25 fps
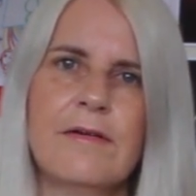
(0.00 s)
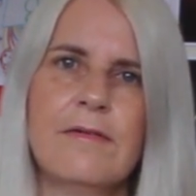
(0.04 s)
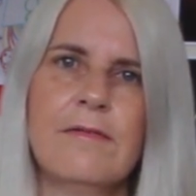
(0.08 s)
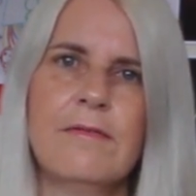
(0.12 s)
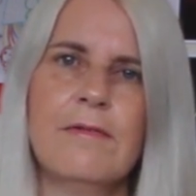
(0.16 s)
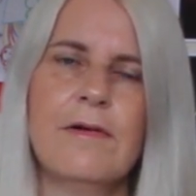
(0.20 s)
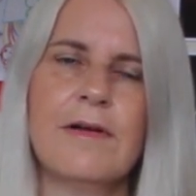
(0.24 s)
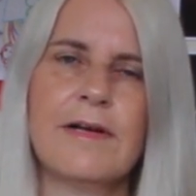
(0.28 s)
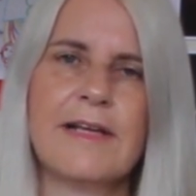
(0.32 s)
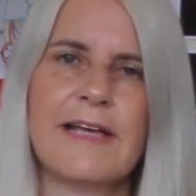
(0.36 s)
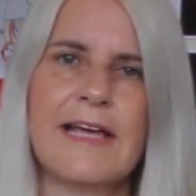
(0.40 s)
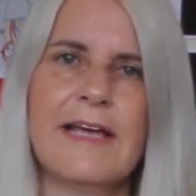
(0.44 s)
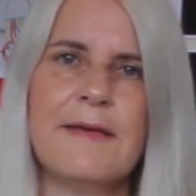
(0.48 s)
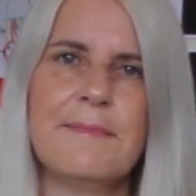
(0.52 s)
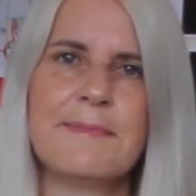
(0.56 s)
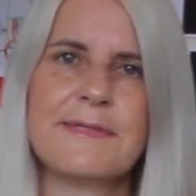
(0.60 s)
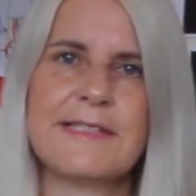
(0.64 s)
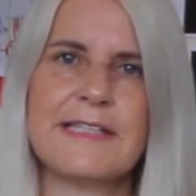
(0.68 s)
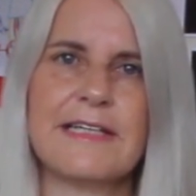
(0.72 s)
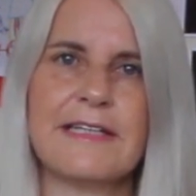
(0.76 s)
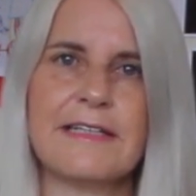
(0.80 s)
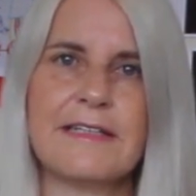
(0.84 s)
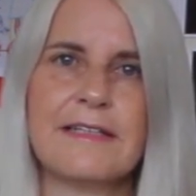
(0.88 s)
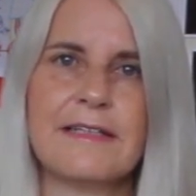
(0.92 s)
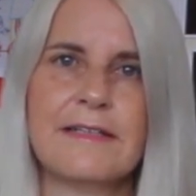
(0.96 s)
What keeps
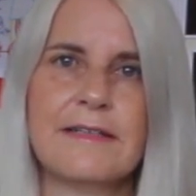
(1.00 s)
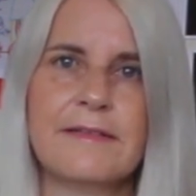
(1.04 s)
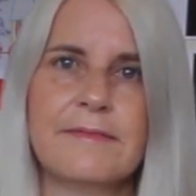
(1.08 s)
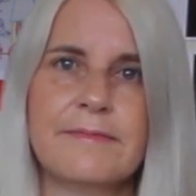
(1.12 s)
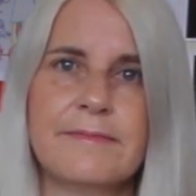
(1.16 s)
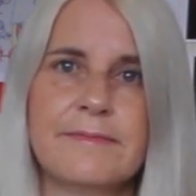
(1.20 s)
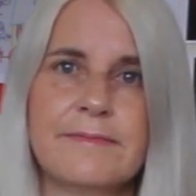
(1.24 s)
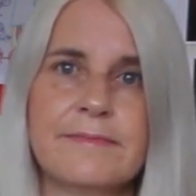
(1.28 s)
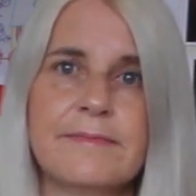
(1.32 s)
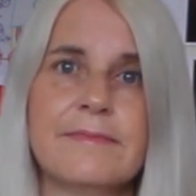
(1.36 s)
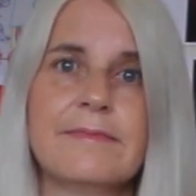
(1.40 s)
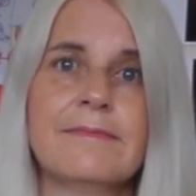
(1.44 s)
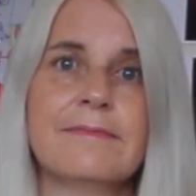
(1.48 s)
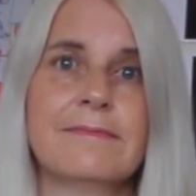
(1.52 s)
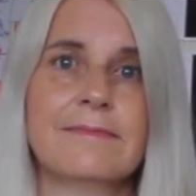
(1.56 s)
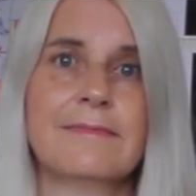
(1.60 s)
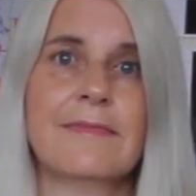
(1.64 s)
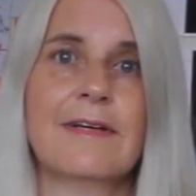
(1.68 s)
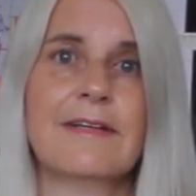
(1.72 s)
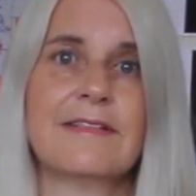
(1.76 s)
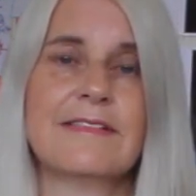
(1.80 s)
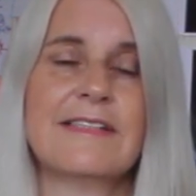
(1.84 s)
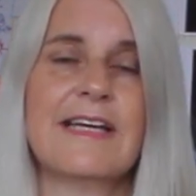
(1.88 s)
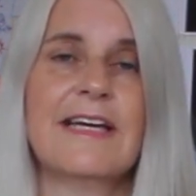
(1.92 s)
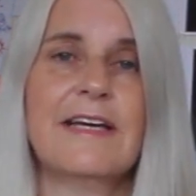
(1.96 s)
it?
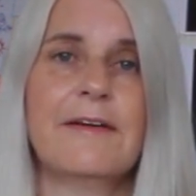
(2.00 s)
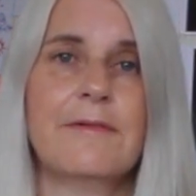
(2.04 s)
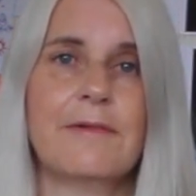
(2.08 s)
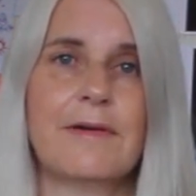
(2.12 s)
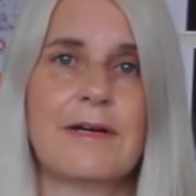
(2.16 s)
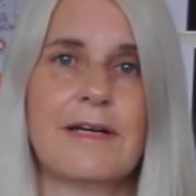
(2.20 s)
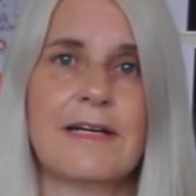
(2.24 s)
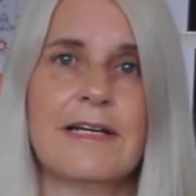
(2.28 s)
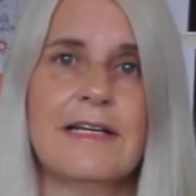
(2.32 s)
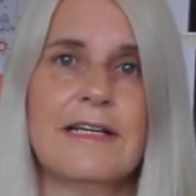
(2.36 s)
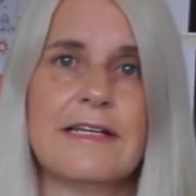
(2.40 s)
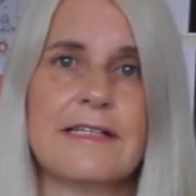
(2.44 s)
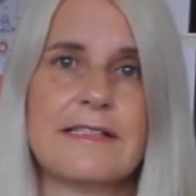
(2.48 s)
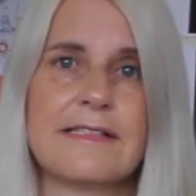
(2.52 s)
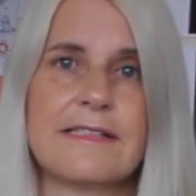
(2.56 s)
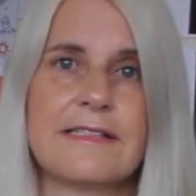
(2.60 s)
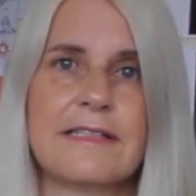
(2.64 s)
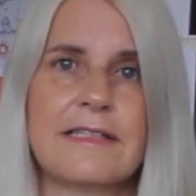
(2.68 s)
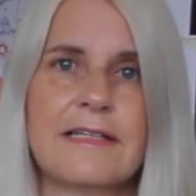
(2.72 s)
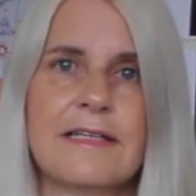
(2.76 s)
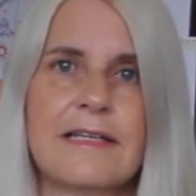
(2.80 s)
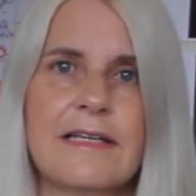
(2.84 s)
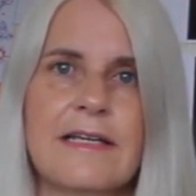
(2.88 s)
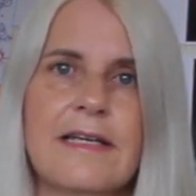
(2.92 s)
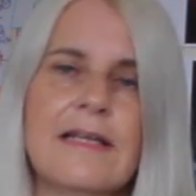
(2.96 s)
I'll tell you what it is.
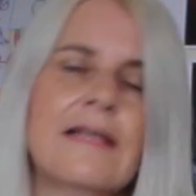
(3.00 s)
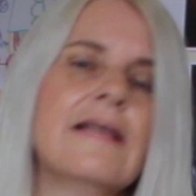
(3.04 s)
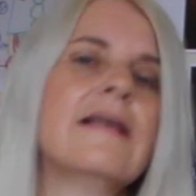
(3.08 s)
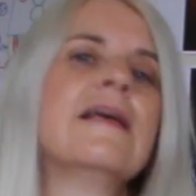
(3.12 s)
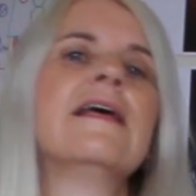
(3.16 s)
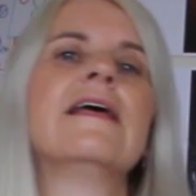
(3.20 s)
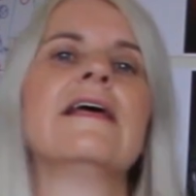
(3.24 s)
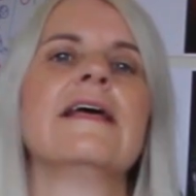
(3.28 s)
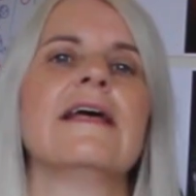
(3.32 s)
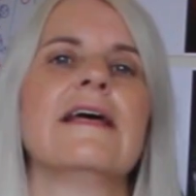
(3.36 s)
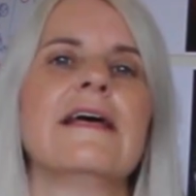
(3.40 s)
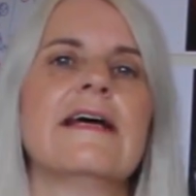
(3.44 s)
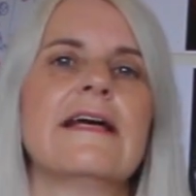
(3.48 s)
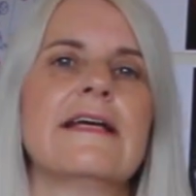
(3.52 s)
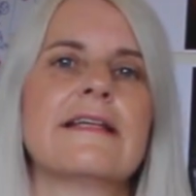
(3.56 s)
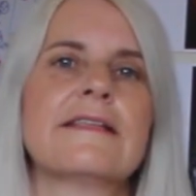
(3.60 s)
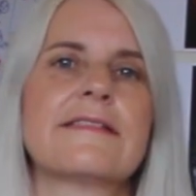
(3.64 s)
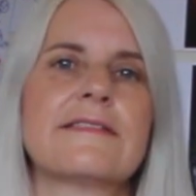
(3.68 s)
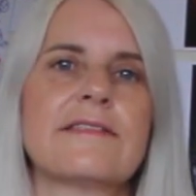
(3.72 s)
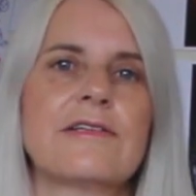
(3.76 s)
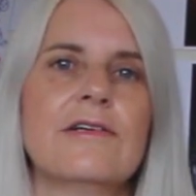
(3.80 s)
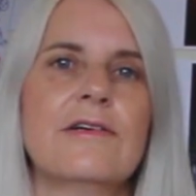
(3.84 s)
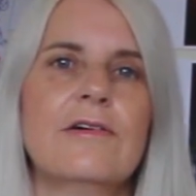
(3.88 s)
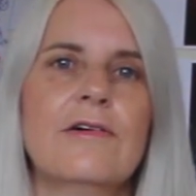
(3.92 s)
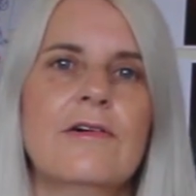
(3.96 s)
It's
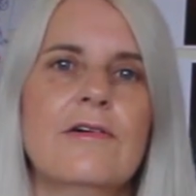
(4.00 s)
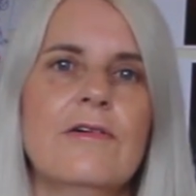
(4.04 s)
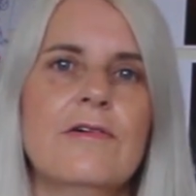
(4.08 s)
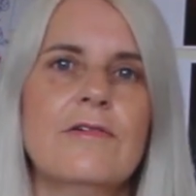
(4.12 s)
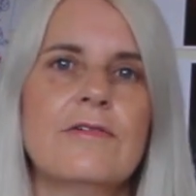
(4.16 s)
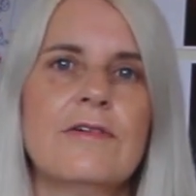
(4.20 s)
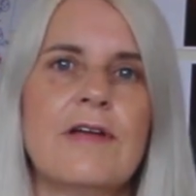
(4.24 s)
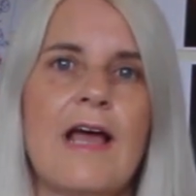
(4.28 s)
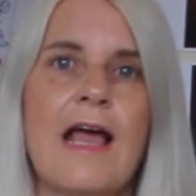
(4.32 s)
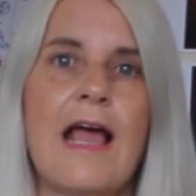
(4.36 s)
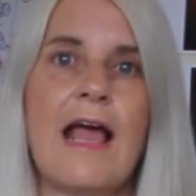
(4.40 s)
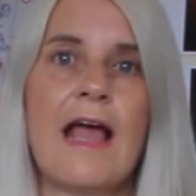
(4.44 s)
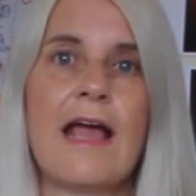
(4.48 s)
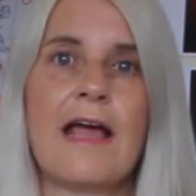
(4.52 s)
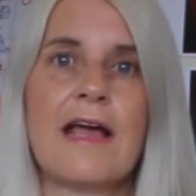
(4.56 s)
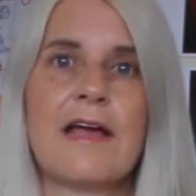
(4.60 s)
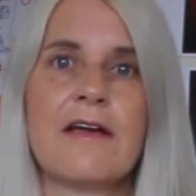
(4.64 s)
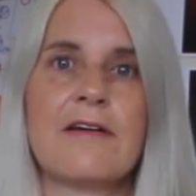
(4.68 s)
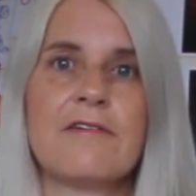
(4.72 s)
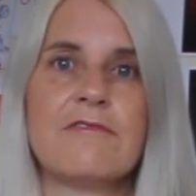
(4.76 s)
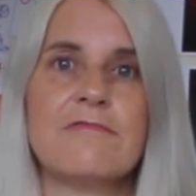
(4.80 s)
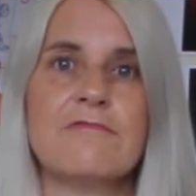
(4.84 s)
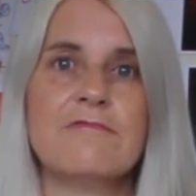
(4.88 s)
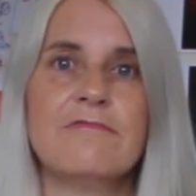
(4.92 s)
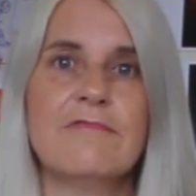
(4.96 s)
called
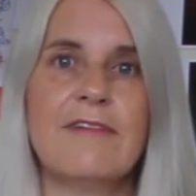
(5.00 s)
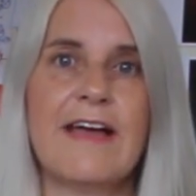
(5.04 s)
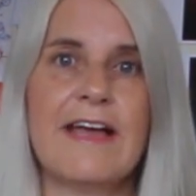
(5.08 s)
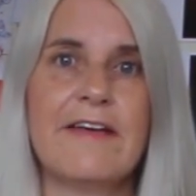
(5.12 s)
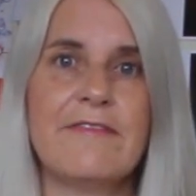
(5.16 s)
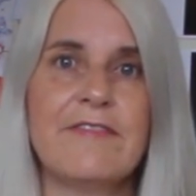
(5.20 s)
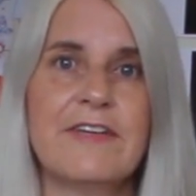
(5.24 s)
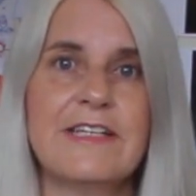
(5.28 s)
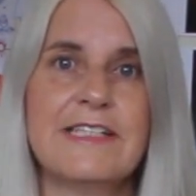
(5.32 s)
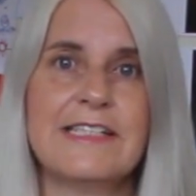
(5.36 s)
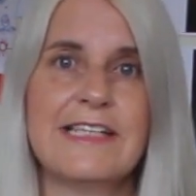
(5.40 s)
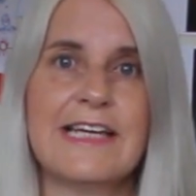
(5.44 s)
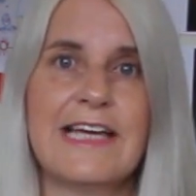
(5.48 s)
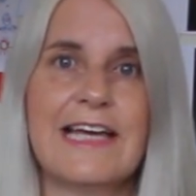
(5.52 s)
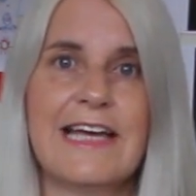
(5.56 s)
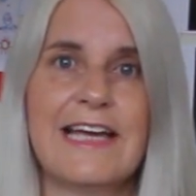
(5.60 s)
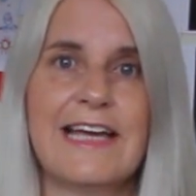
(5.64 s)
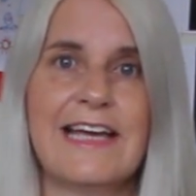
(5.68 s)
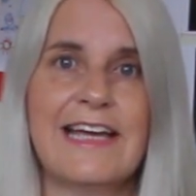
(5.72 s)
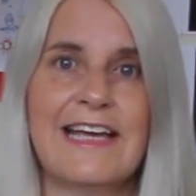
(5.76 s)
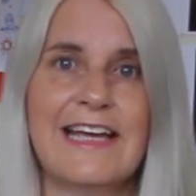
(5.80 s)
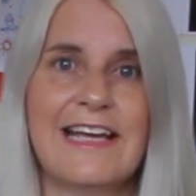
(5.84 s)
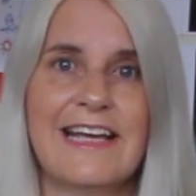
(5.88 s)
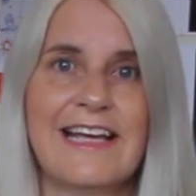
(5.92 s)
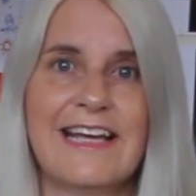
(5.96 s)

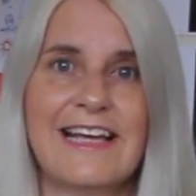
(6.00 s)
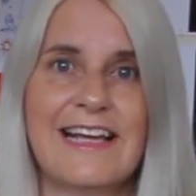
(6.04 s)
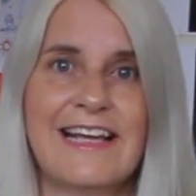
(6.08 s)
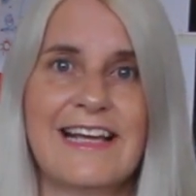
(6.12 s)
gravity.